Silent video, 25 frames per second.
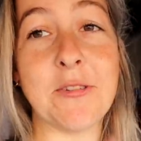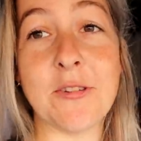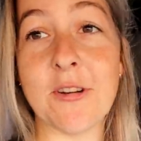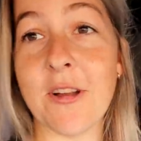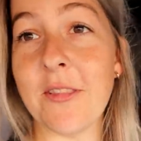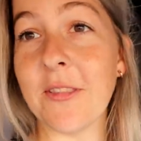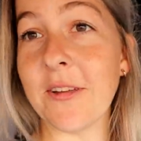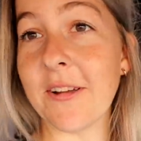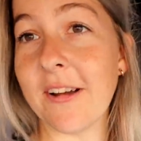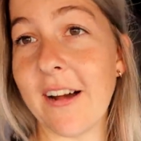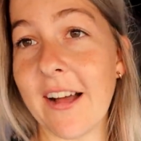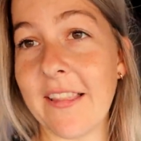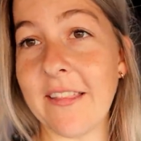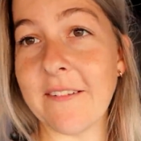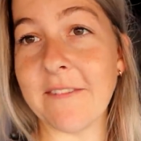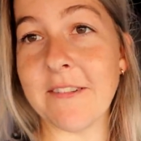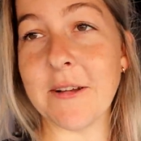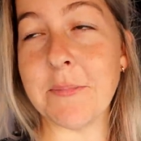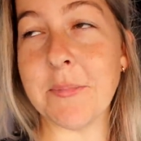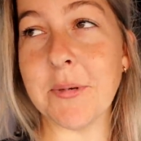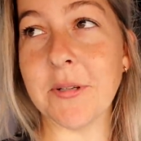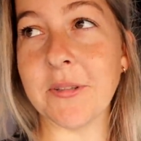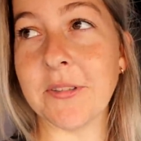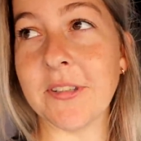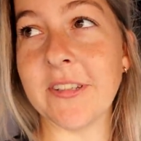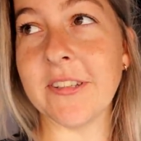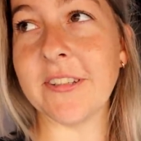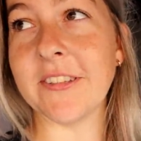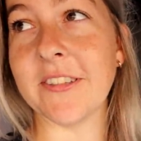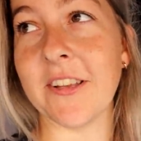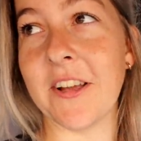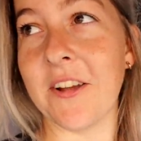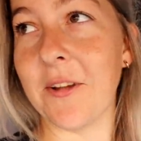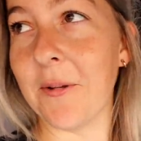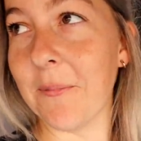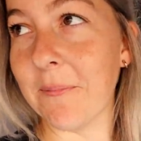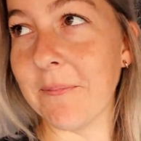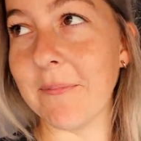do know the guy that rebuilt it,
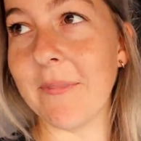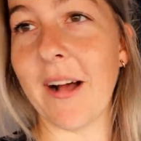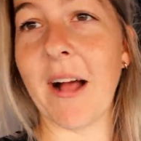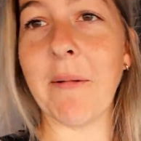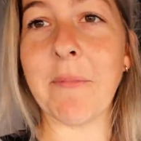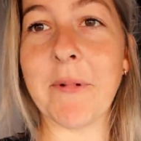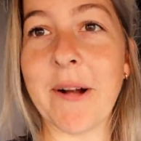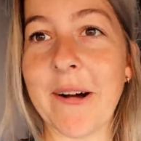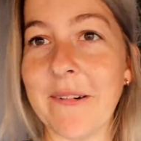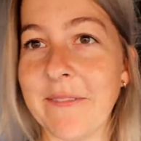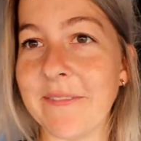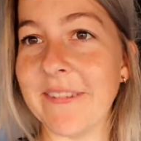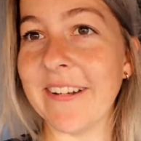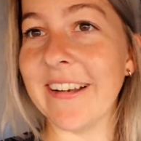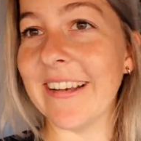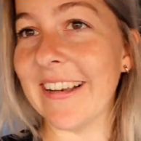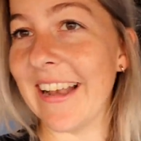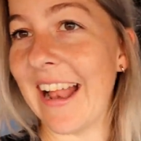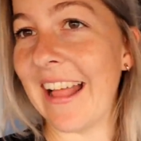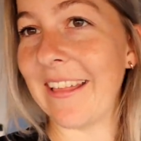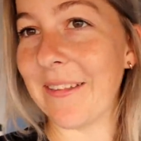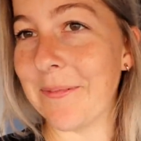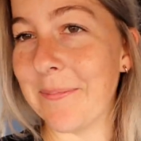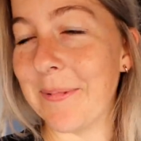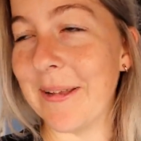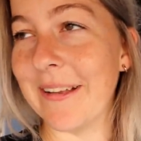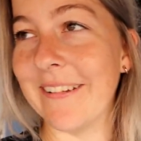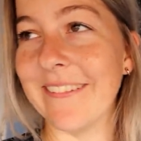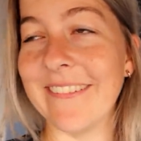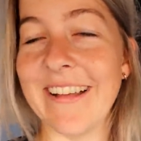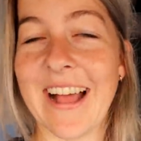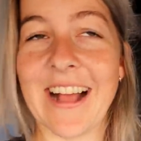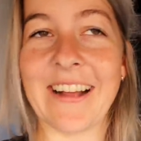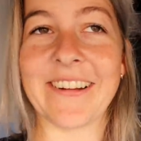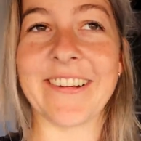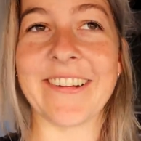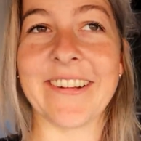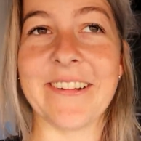so I'm confident it has
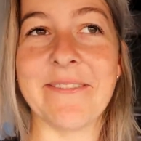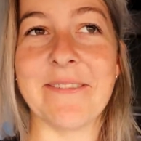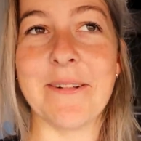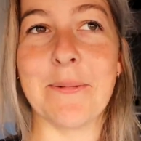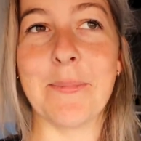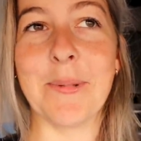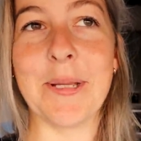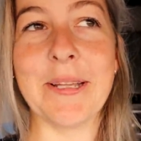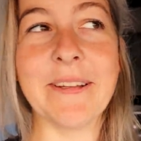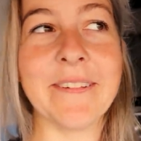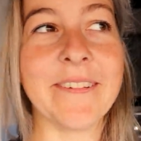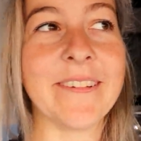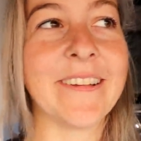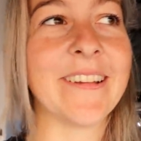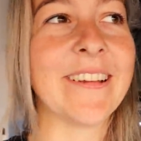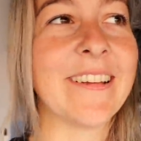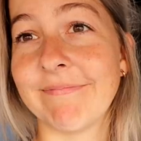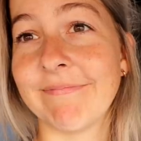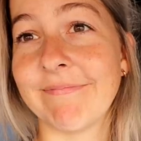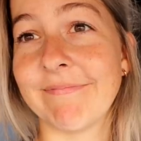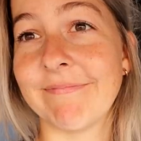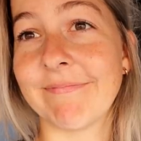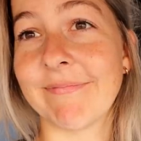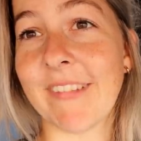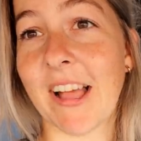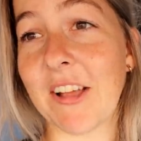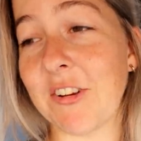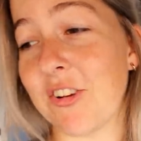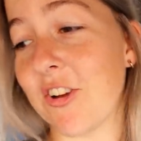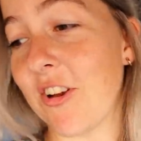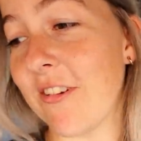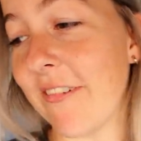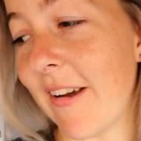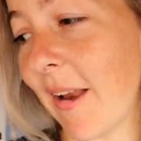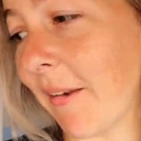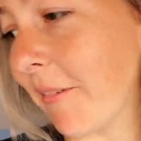been actually rebuilt. I'll show you